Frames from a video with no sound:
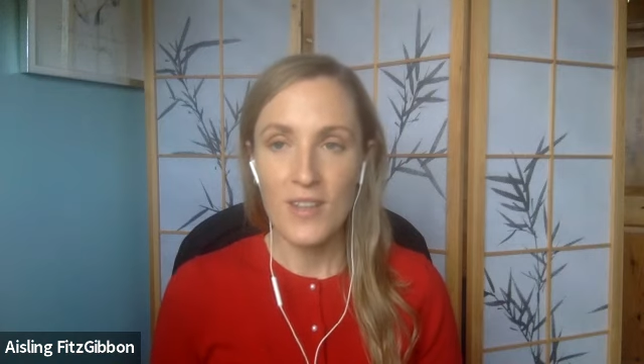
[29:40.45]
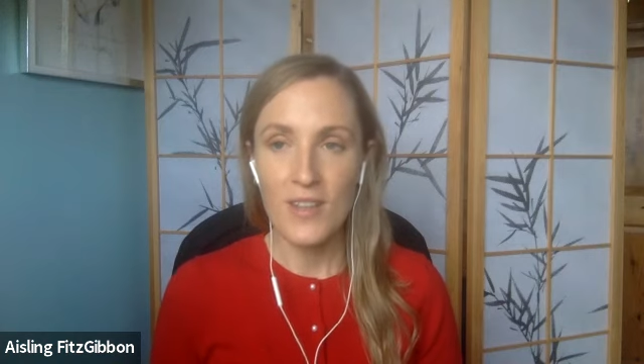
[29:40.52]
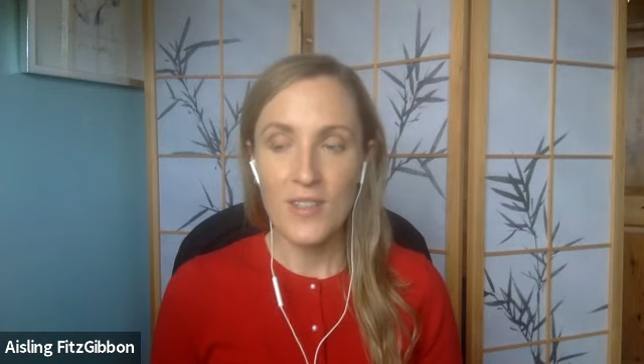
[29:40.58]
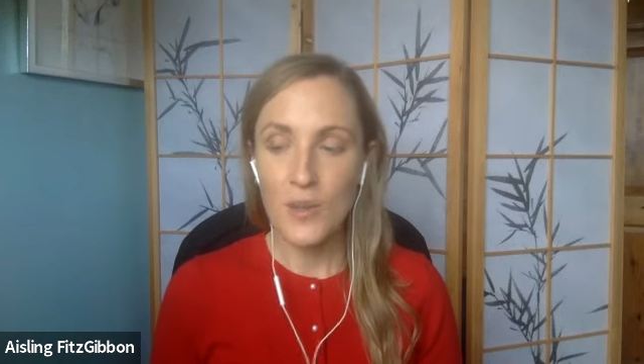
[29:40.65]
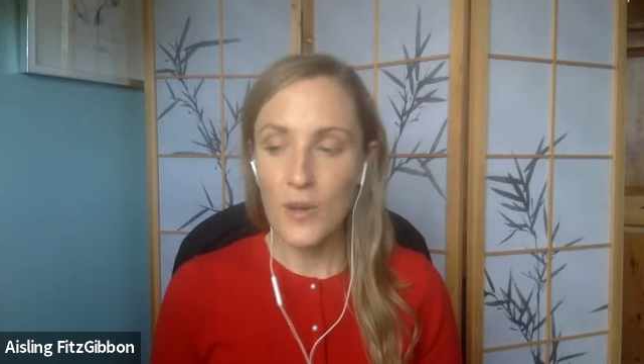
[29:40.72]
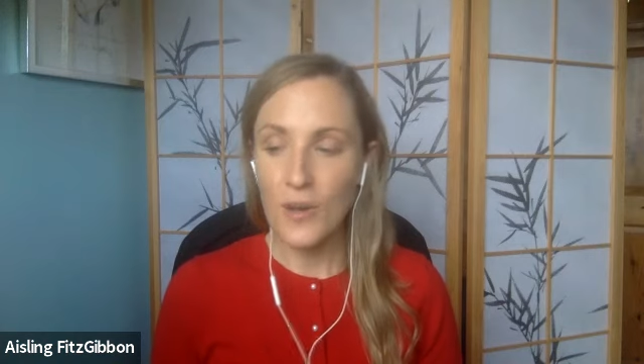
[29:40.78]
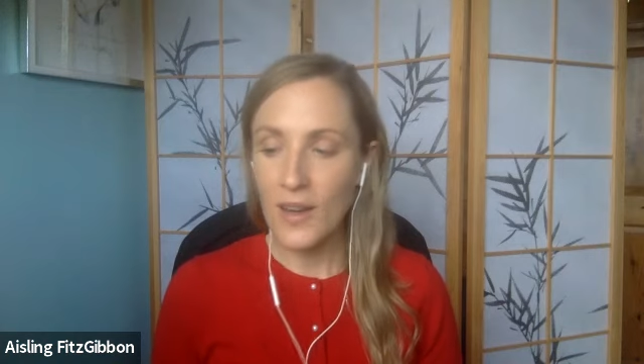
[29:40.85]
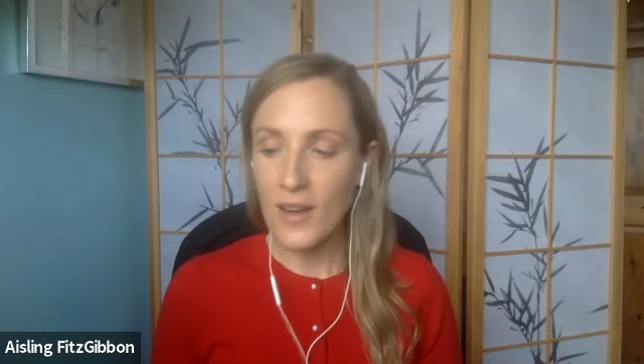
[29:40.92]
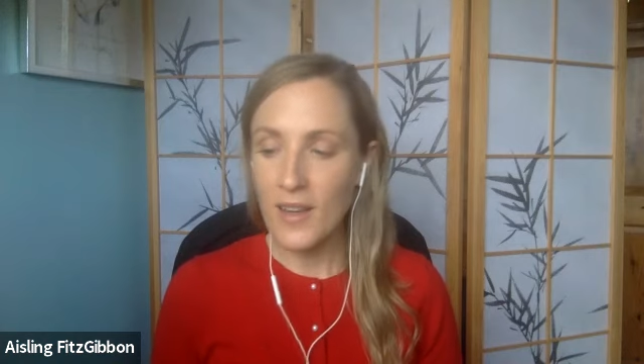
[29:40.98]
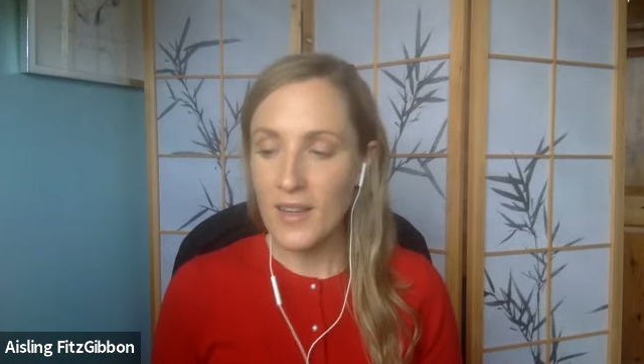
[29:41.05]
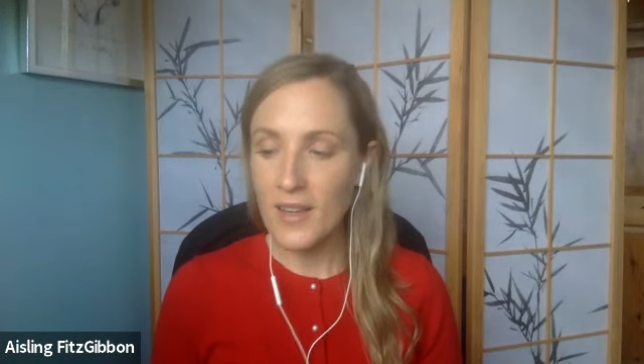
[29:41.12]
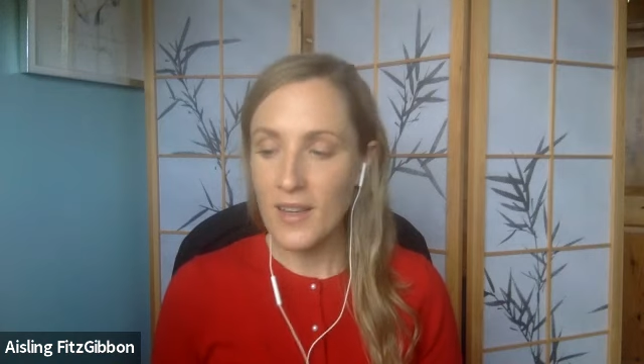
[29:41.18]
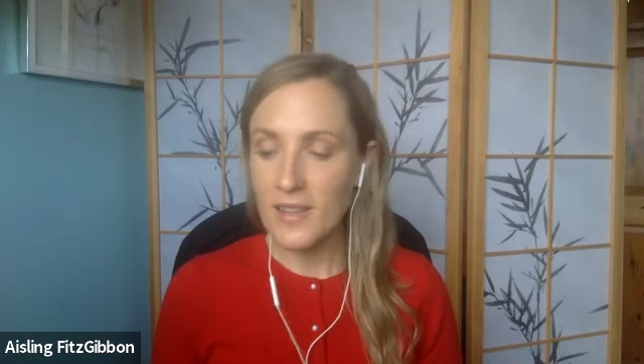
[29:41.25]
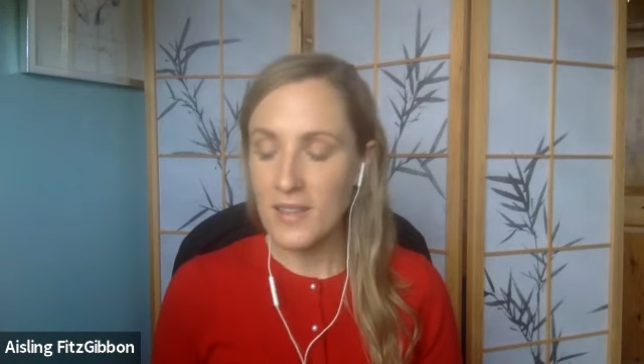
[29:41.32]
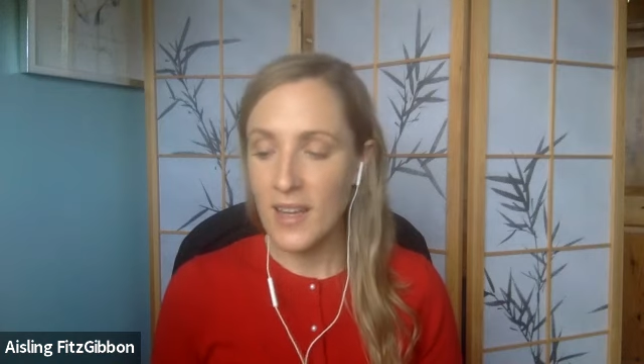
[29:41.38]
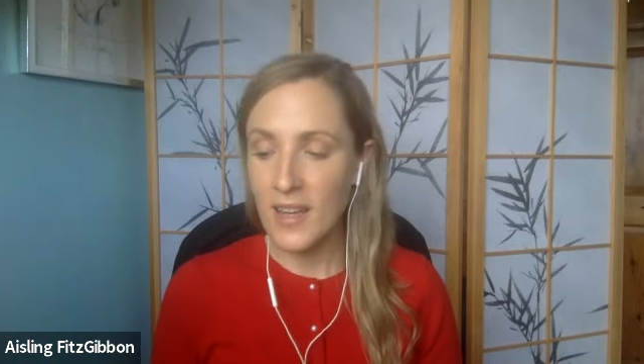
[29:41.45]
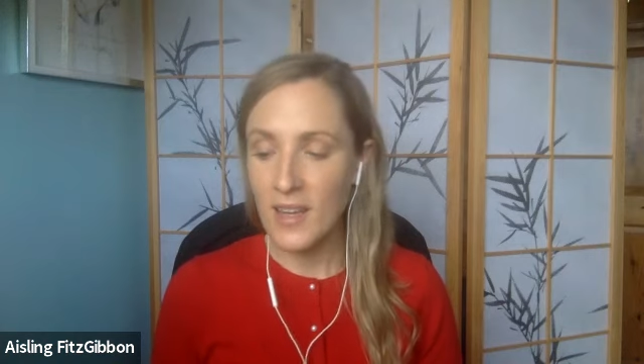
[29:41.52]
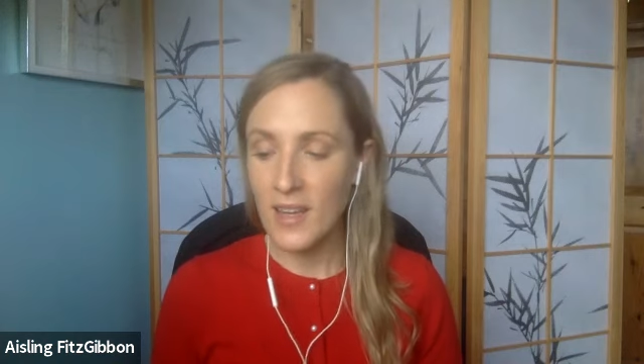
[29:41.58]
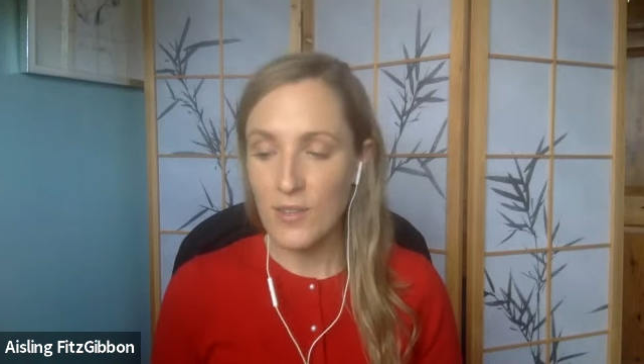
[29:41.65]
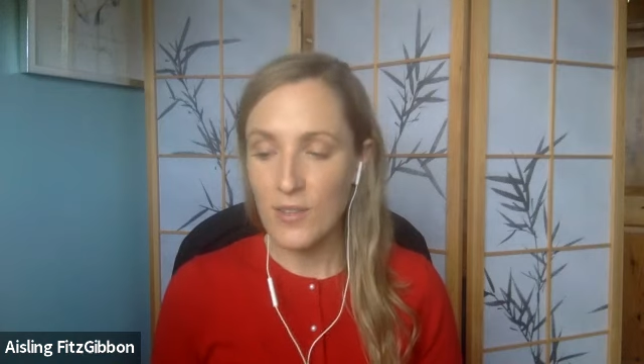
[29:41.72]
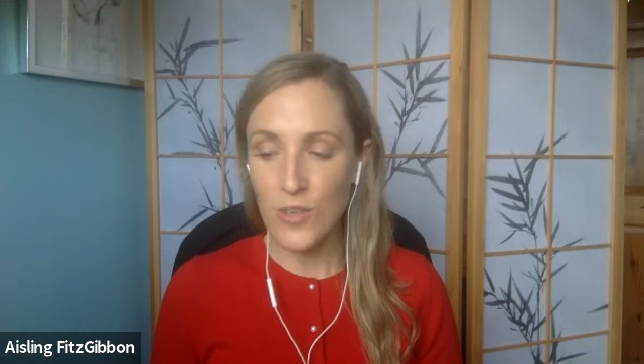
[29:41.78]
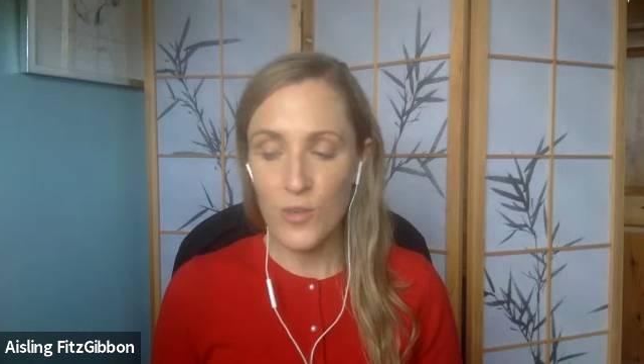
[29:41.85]
So guys,
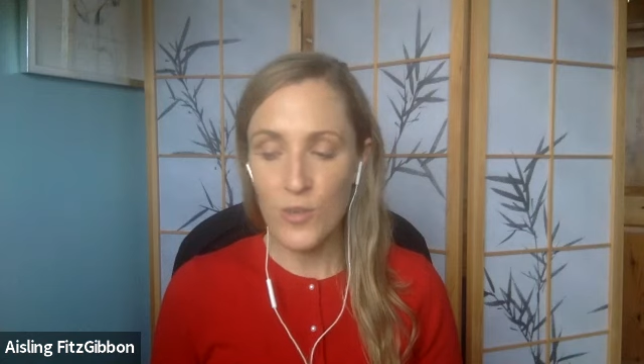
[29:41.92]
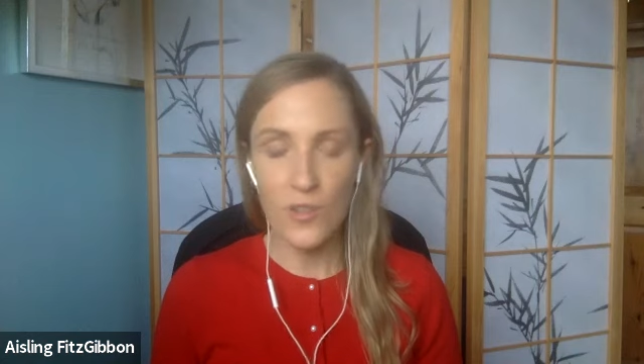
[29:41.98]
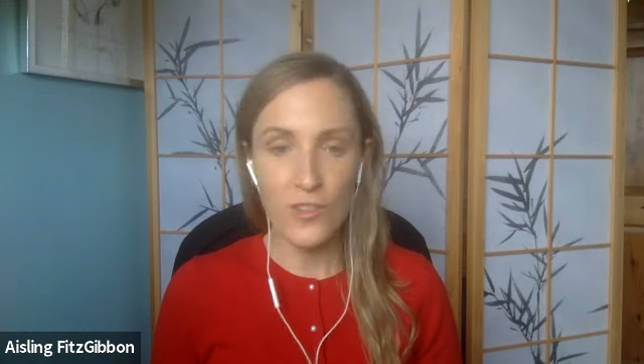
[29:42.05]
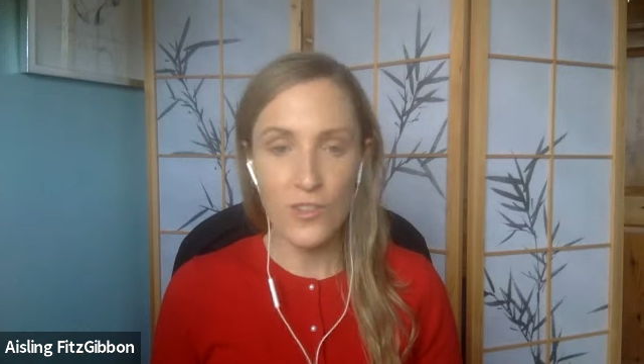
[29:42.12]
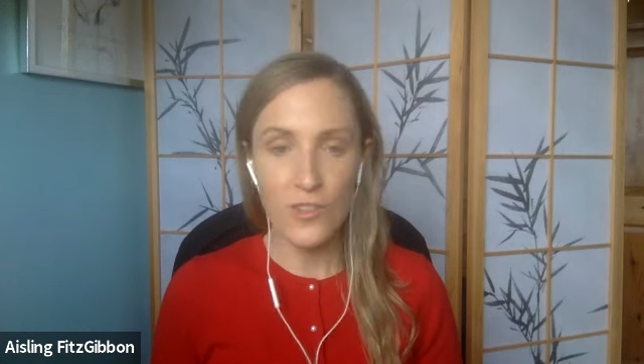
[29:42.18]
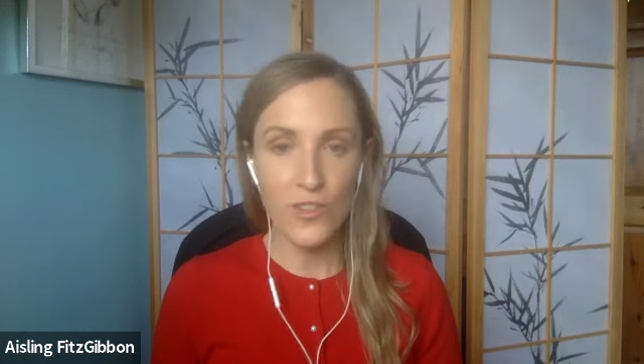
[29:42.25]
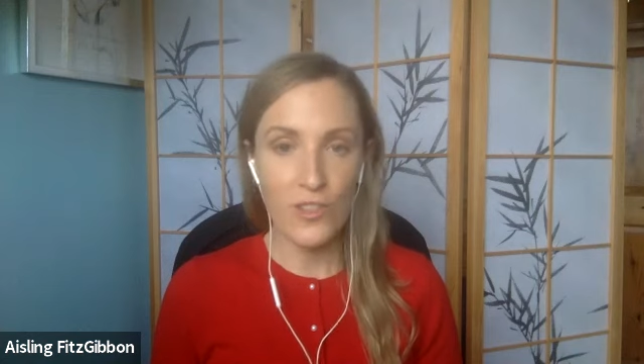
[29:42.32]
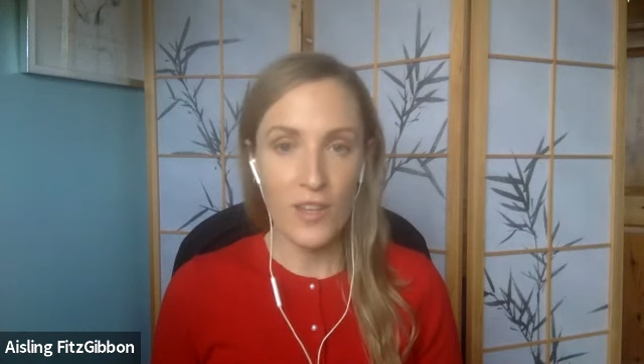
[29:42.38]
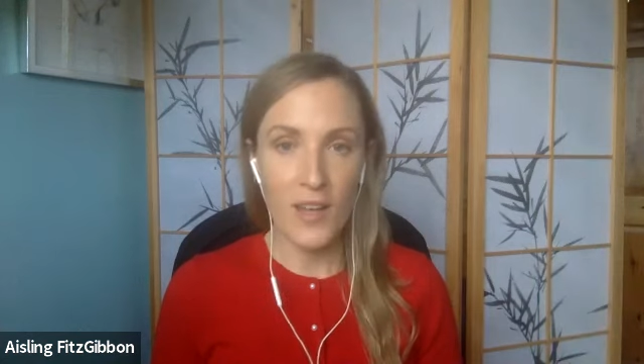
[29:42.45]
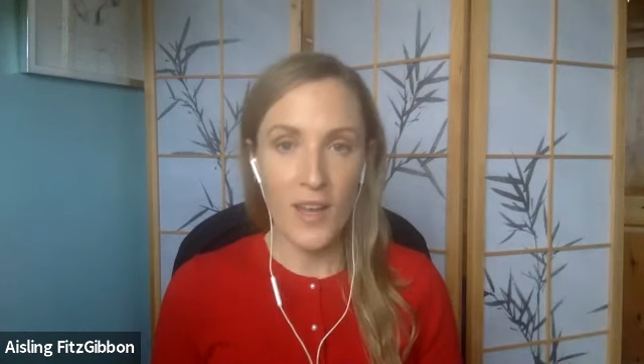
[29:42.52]
thank you so much.